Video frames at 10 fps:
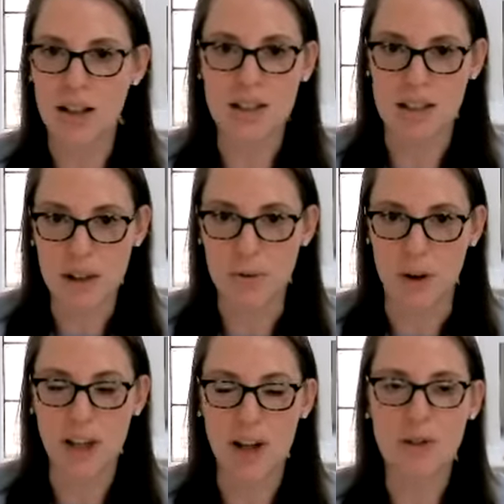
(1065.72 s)

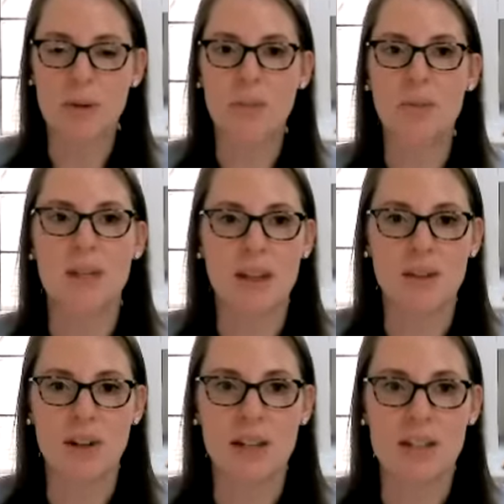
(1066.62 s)
different. Sometimes I think
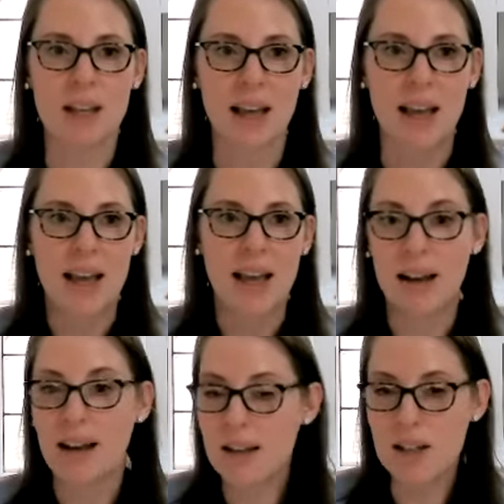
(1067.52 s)
of it as like,
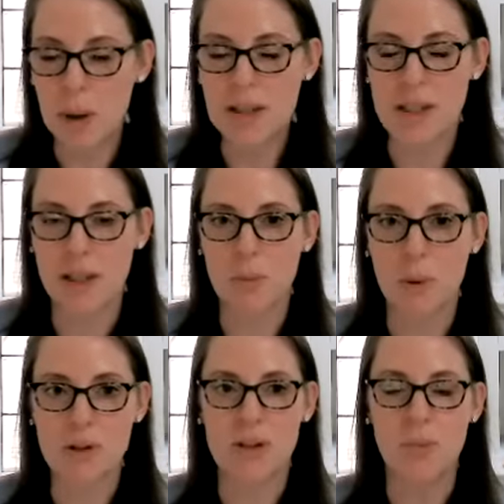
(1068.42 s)
and it depends on the
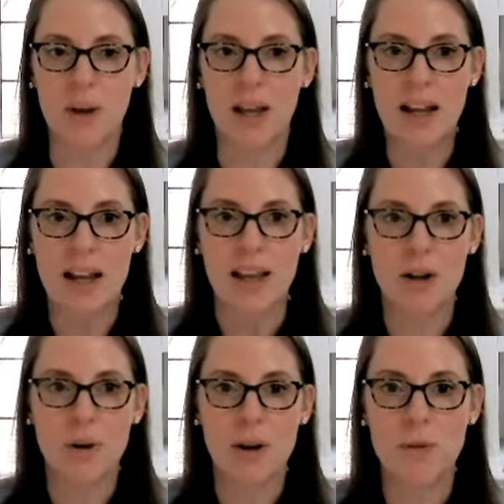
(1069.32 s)
person, but
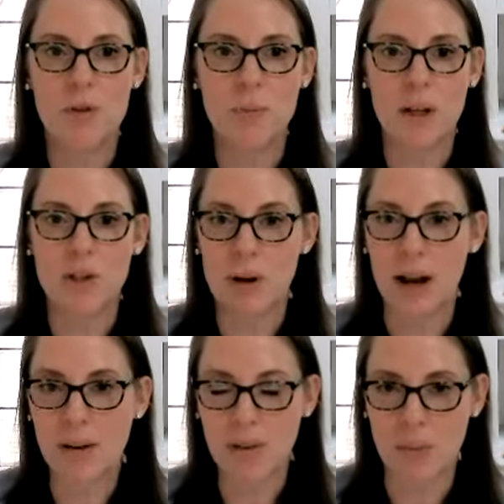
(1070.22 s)
if you've been
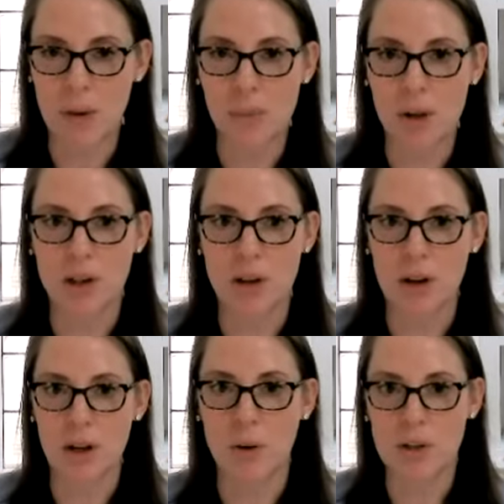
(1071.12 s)
traveling maybe and you're
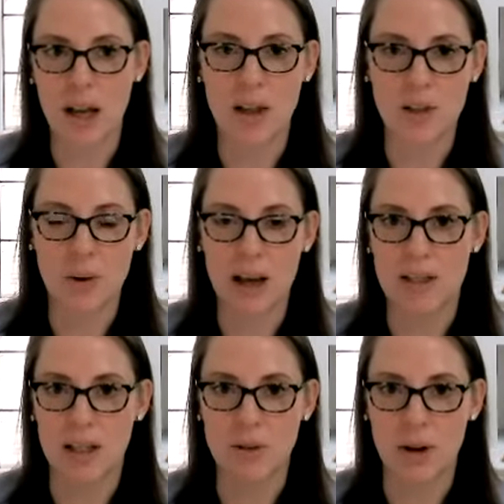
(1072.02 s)
in a hotel and you had
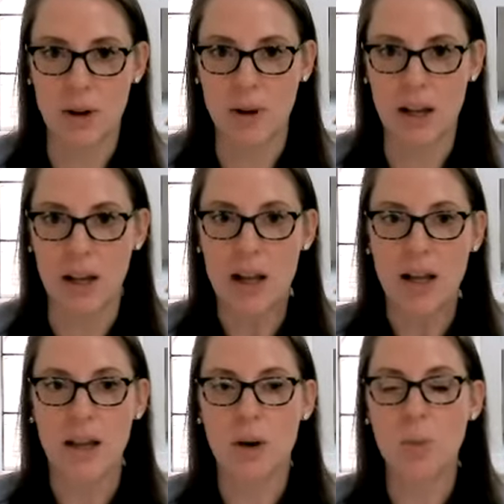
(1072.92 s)
dinner already,
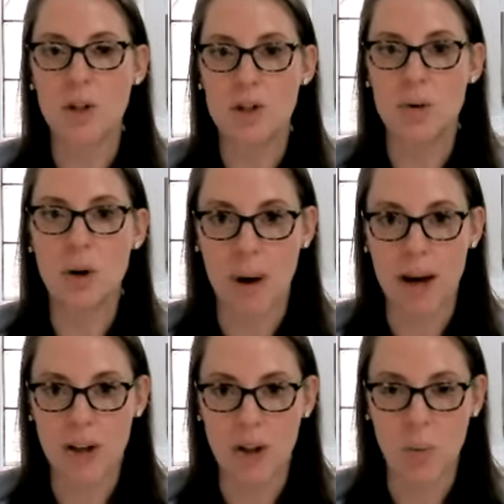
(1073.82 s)
like, would you go
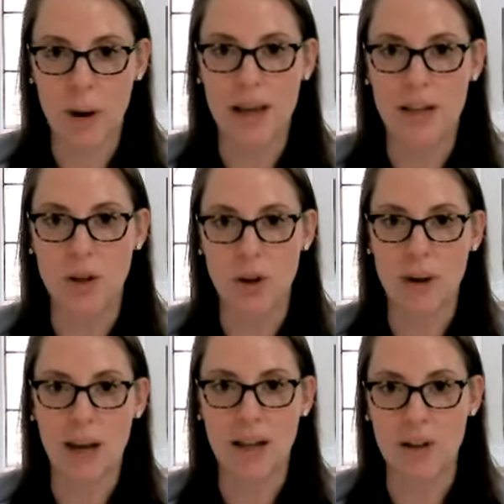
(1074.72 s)
out of your way to go
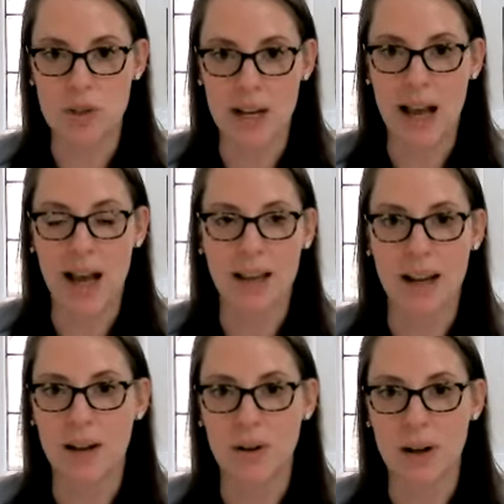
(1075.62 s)
get your snack at
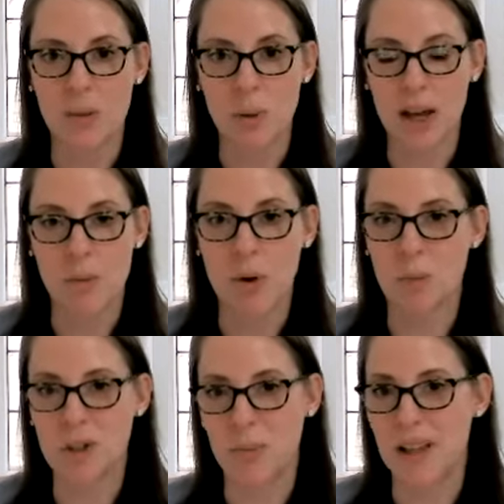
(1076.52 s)
8 or 9 p.m. or
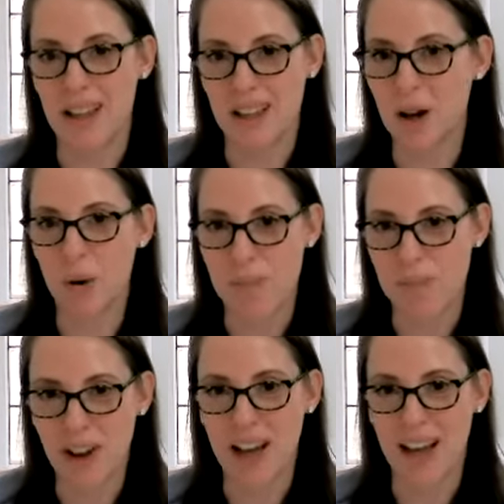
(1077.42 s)
would you be like, no, I'm
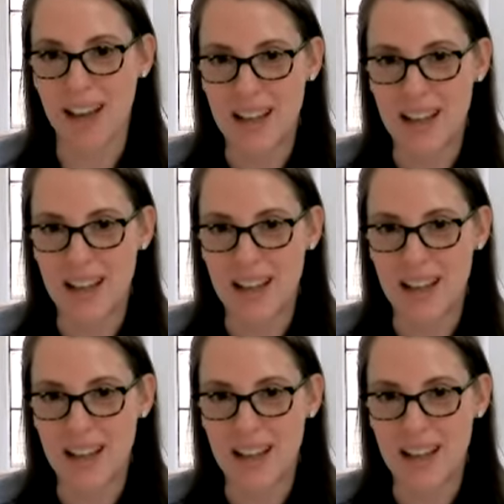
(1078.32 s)
fine?